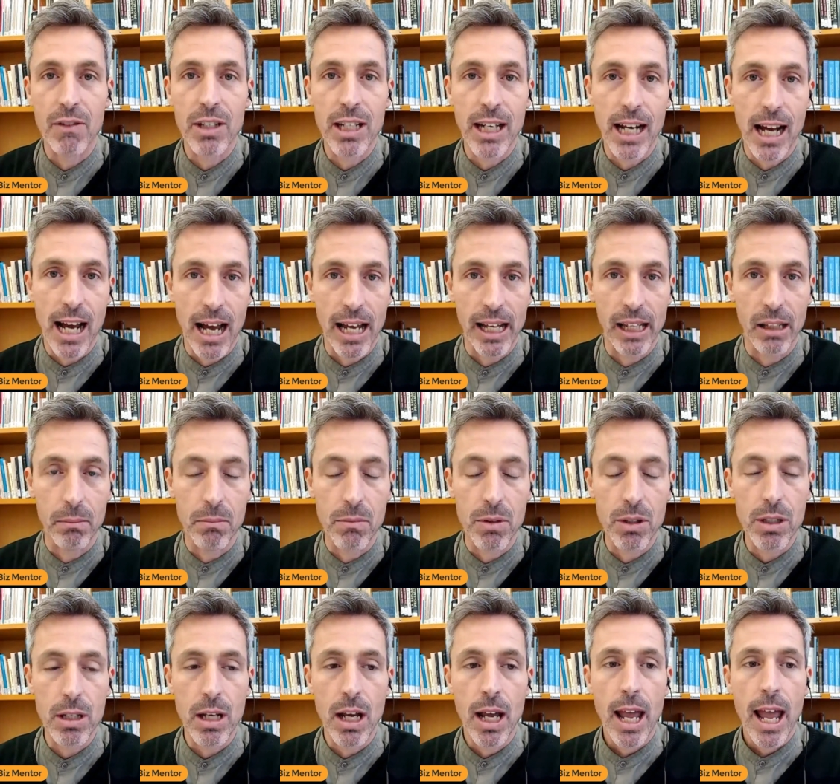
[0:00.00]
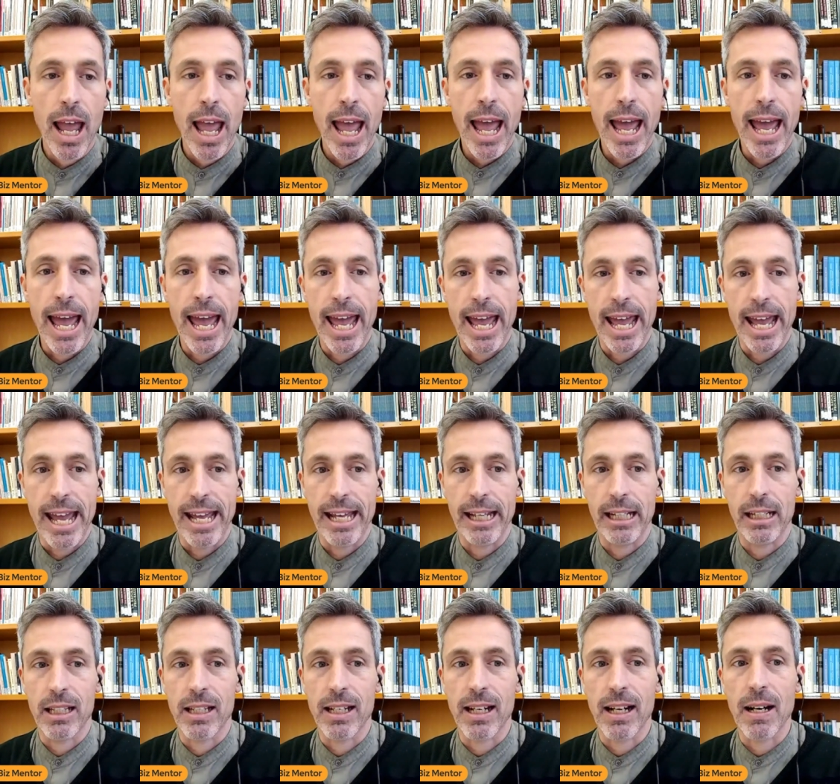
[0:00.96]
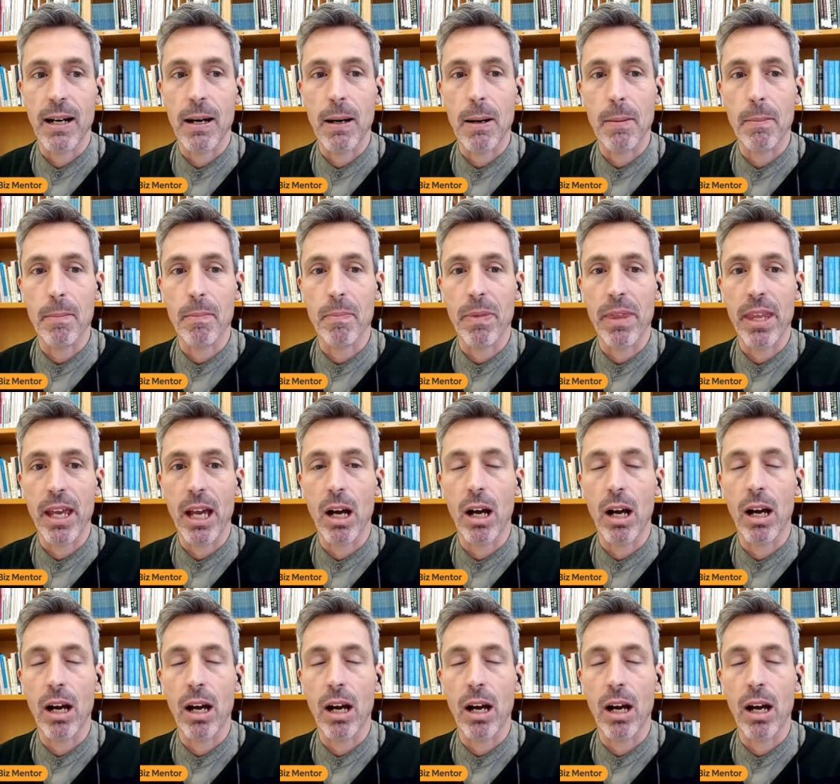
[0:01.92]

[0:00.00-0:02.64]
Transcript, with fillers: times, and um,